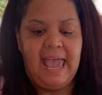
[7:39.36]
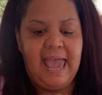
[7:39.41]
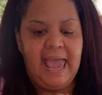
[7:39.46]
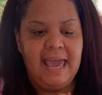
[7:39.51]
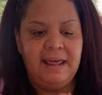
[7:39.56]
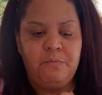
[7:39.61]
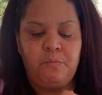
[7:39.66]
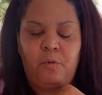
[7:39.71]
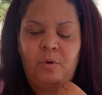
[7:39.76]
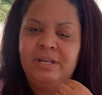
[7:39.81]

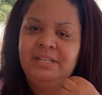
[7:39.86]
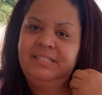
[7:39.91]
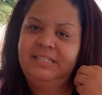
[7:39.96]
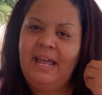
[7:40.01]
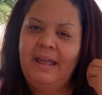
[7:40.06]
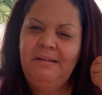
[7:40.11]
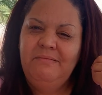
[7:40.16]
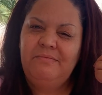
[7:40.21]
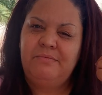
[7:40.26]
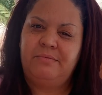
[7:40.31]
And once
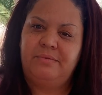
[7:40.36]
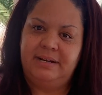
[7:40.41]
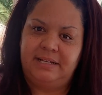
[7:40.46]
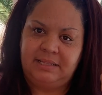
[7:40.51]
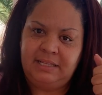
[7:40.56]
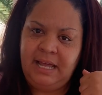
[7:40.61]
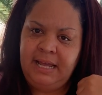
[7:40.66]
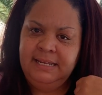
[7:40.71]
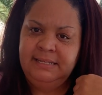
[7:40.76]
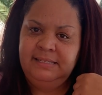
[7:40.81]
I
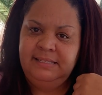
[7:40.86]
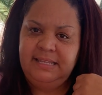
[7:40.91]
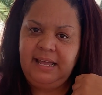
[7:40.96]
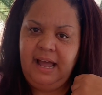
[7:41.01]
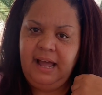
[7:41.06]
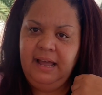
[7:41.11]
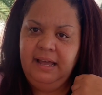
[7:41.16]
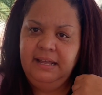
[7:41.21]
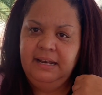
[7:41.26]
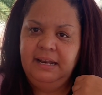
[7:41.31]
realize
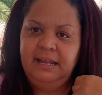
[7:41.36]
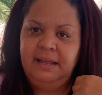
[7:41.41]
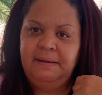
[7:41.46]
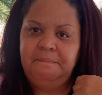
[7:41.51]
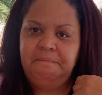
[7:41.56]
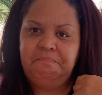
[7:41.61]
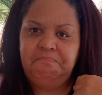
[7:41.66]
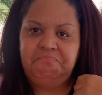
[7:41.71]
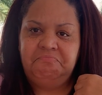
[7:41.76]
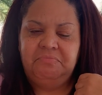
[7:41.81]
that,
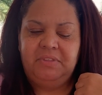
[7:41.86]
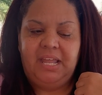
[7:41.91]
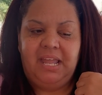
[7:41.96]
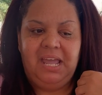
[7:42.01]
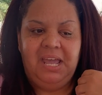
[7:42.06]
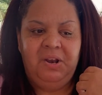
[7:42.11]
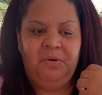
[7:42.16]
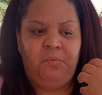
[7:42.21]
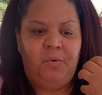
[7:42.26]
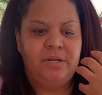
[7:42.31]

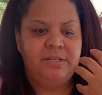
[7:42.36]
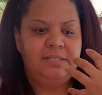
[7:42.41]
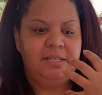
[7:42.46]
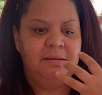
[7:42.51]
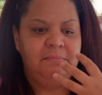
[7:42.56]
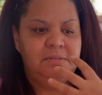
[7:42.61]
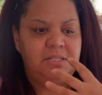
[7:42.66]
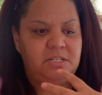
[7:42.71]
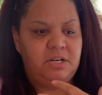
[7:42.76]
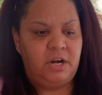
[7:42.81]
and once
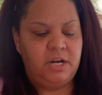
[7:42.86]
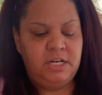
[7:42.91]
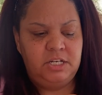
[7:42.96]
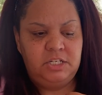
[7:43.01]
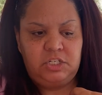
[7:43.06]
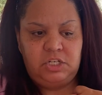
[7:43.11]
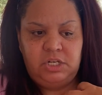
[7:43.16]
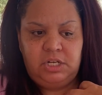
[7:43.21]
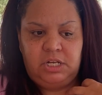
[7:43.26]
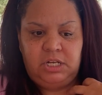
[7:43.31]
I'm
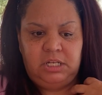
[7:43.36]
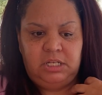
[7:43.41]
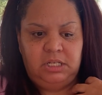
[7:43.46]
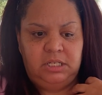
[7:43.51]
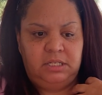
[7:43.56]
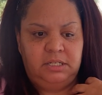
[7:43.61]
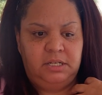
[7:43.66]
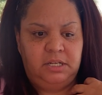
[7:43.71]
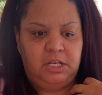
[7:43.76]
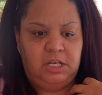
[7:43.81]
starting to
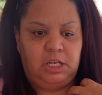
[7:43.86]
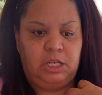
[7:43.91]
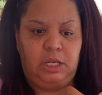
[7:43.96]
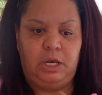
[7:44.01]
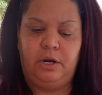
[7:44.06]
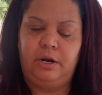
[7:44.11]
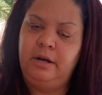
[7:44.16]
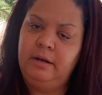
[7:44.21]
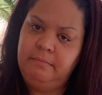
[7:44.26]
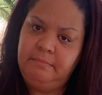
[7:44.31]

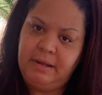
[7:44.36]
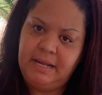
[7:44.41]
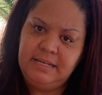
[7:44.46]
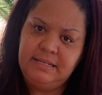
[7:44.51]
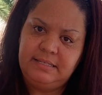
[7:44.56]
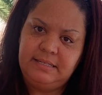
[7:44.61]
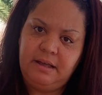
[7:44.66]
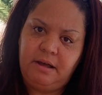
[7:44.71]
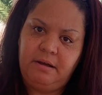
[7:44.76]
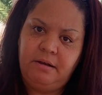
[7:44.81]
learn
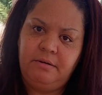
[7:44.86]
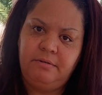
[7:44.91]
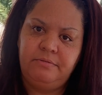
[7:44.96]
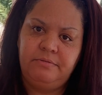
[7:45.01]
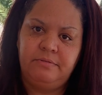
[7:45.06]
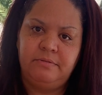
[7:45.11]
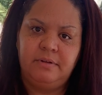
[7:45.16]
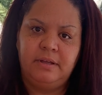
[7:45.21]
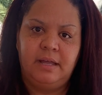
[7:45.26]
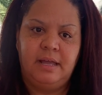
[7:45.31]
myself,
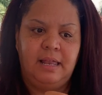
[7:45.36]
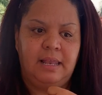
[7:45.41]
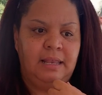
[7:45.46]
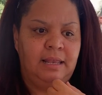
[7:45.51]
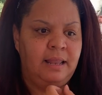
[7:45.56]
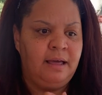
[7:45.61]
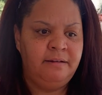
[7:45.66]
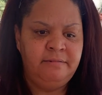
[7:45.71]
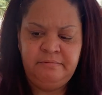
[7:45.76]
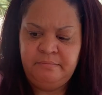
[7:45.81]

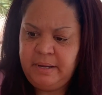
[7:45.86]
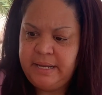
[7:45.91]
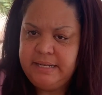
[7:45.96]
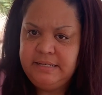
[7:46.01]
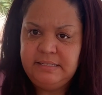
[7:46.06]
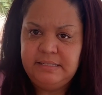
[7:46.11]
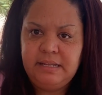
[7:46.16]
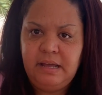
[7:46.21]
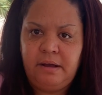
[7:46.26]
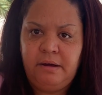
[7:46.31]
love
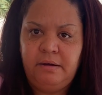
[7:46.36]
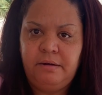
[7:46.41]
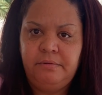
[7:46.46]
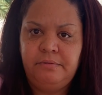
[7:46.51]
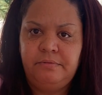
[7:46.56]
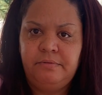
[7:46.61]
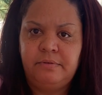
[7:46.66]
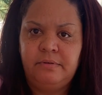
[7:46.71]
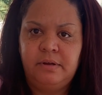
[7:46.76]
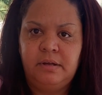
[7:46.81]
myself,
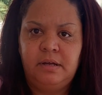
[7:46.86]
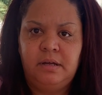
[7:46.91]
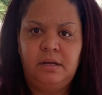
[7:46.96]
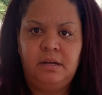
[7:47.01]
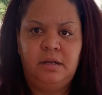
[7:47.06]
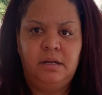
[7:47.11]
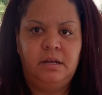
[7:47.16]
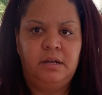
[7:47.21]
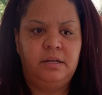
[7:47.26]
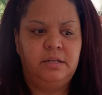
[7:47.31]

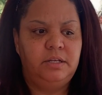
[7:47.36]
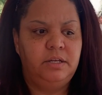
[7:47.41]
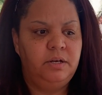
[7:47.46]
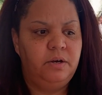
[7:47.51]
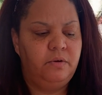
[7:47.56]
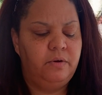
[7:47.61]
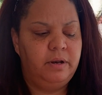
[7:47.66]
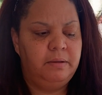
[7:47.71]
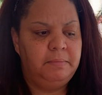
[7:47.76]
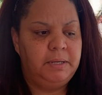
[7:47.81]
you
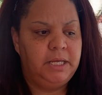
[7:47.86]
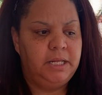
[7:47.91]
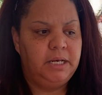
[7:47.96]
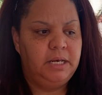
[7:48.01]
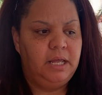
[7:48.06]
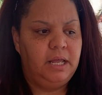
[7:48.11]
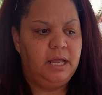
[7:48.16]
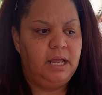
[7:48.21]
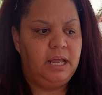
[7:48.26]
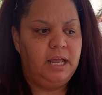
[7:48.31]
know what I mean?